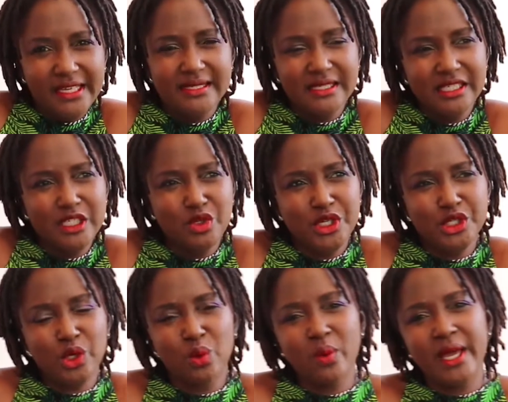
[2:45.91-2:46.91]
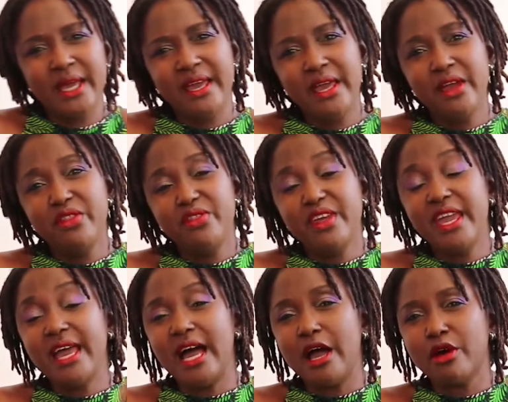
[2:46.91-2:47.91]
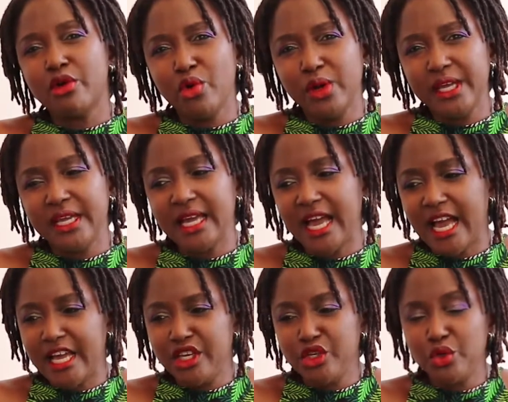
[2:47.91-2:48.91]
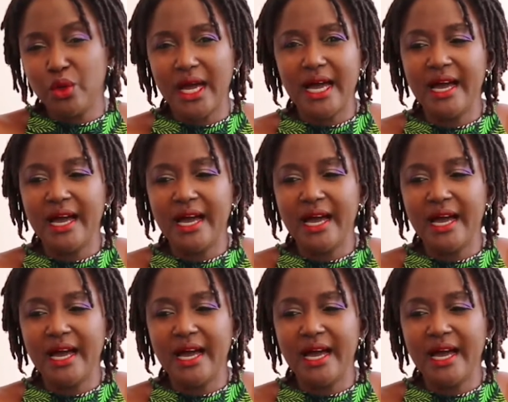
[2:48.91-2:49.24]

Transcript: is a situation where they are growing and you